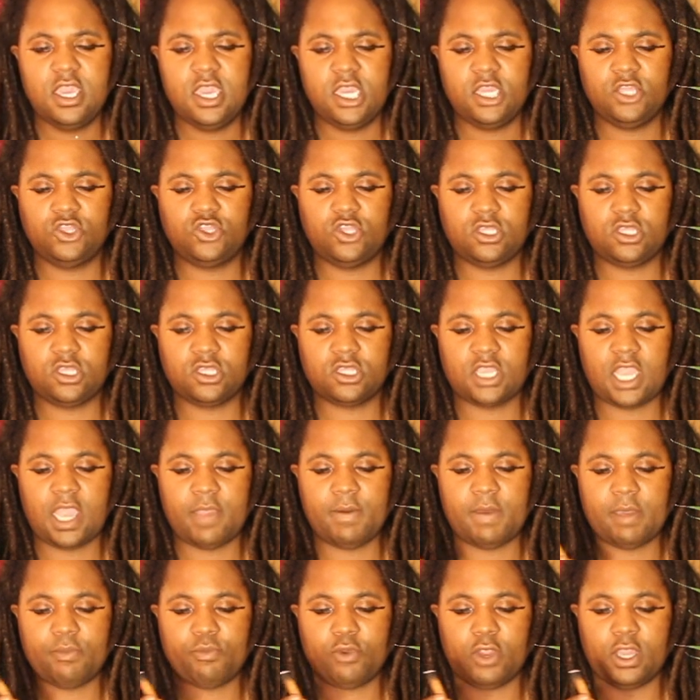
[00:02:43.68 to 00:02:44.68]
In Jesus'
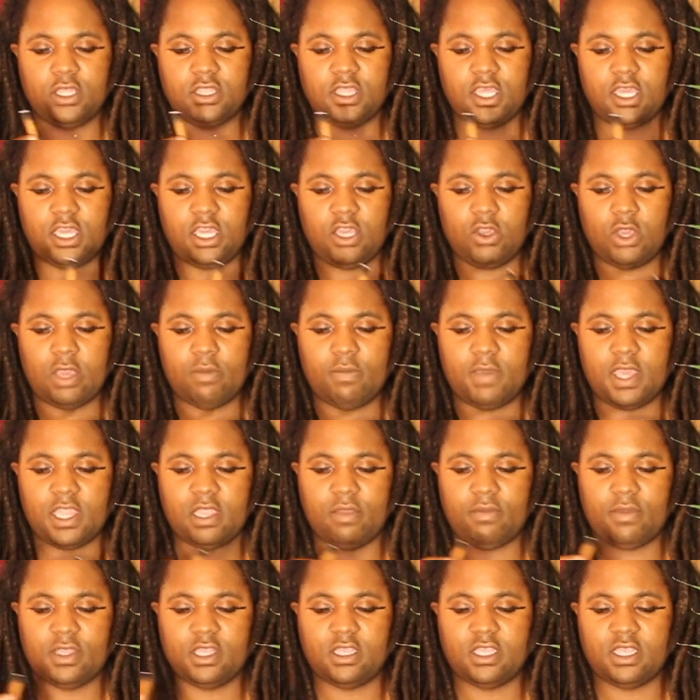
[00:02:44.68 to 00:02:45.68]
name I pray and thank you, amen,
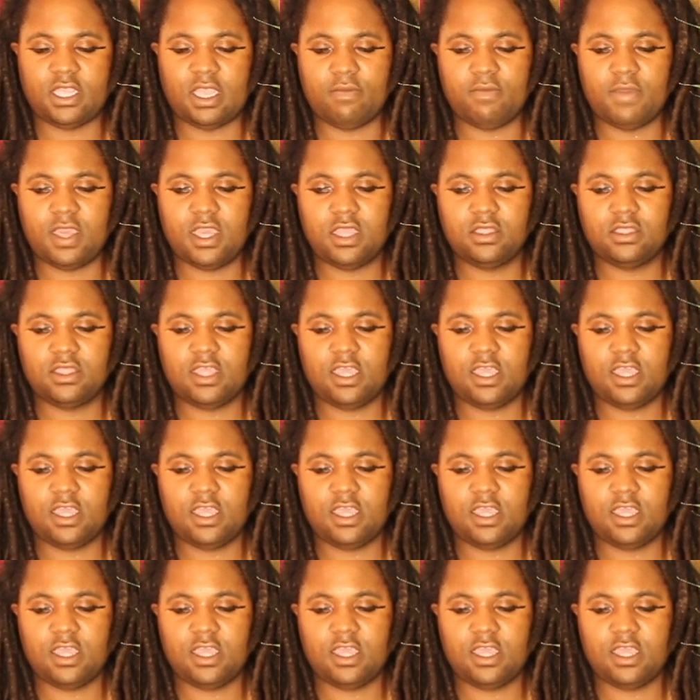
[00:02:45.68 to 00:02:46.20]
amen, and amen.